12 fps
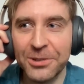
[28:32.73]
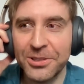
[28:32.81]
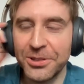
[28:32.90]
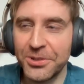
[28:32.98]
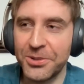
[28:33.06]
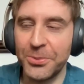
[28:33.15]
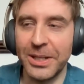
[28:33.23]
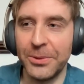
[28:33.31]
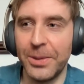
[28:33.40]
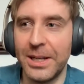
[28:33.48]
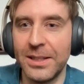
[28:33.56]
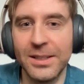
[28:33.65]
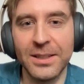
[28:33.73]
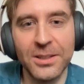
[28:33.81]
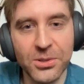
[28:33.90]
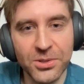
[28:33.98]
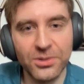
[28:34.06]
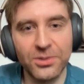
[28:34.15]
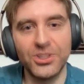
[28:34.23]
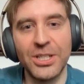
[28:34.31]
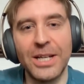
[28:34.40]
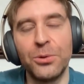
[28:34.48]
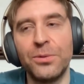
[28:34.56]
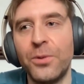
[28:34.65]
How to Lose Weight Well, I think
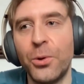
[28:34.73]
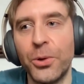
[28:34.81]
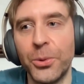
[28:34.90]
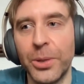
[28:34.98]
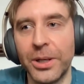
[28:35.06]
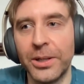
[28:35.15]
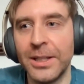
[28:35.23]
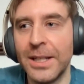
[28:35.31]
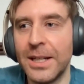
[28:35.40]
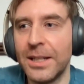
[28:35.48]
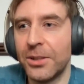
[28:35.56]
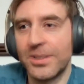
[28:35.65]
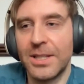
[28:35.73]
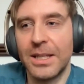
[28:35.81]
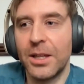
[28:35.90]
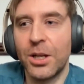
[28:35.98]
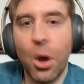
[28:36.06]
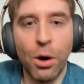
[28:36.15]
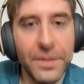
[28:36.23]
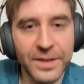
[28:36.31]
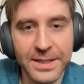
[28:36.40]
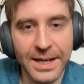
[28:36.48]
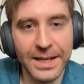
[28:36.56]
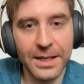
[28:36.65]
on Channel 4, where, you know, it's like the
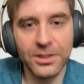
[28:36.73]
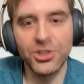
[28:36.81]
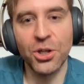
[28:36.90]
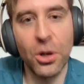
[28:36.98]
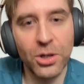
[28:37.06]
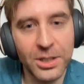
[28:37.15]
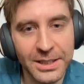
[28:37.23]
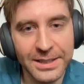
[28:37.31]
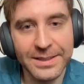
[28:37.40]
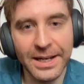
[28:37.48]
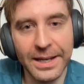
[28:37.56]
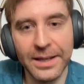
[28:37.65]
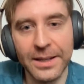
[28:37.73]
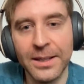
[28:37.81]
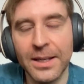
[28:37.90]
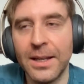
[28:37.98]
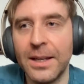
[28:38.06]
coffee diet, the chocolate diet,